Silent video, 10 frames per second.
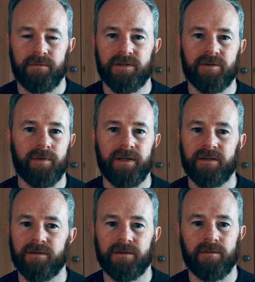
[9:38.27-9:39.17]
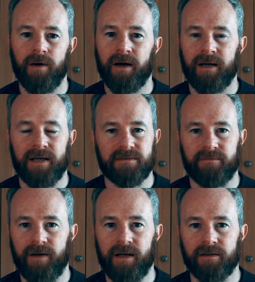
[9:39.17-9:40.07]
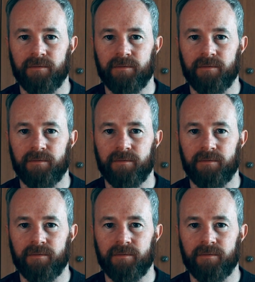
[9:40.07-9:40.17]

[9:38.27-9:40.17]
In summary, the market hasn't failed.